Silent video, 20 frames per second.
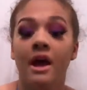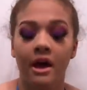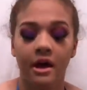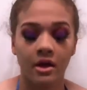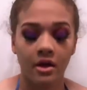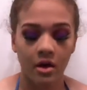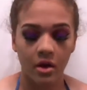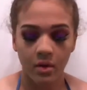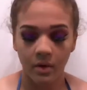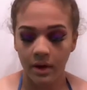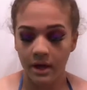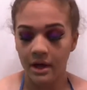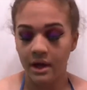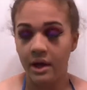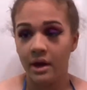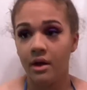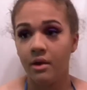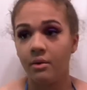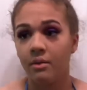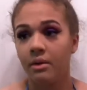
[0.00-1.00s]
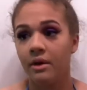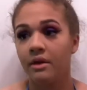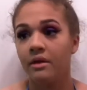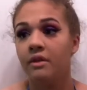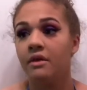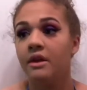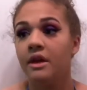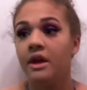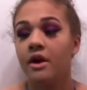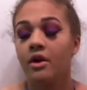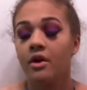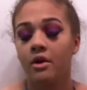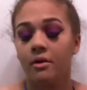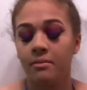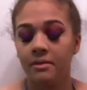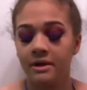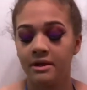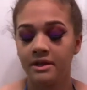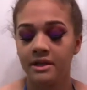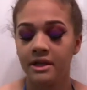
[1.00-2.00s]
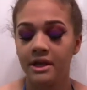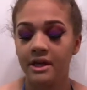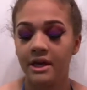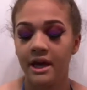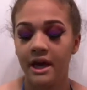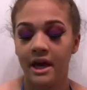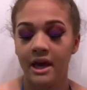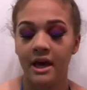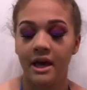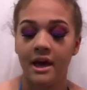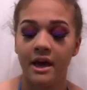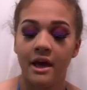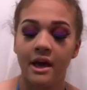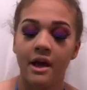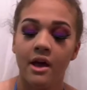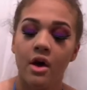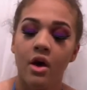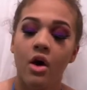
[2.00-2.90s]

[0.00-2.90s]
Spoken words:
I go in with the Urban Decay